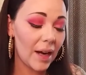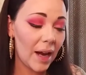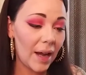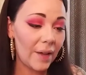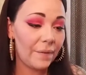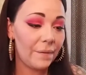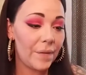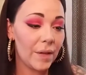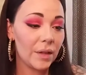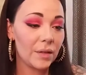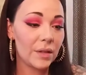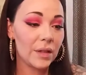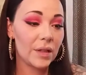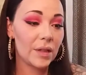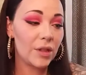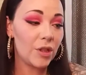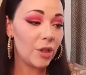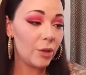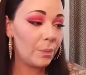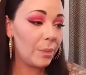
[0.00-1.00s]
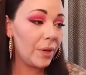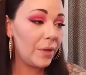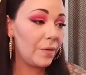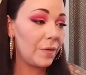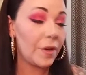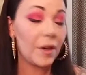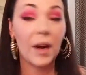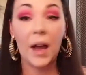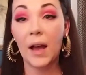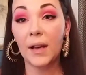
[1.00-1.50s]
I feel stupid
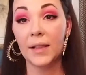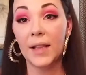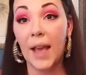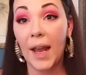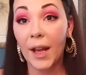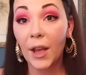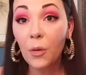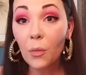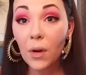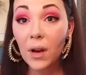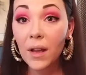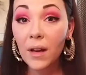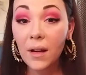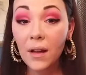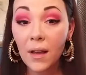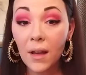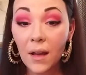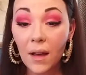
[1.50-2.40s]
for not getting one,